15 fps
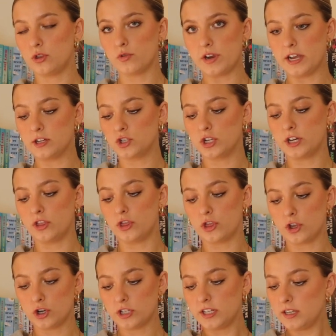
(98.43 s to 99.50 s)

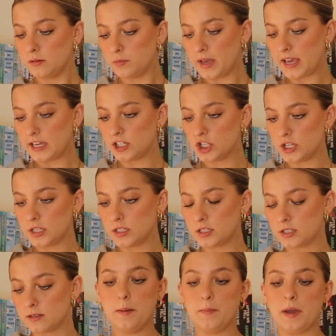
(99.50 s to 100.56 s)
313 pages.